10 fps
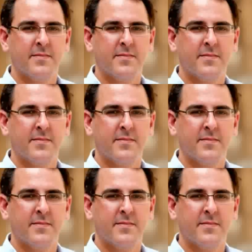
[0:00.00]

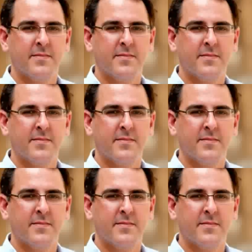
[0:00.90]

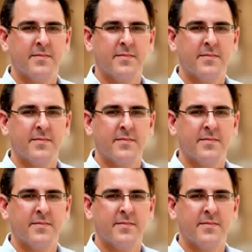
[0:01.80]

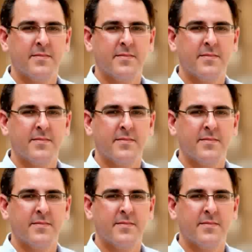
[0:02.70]
(no lip movement)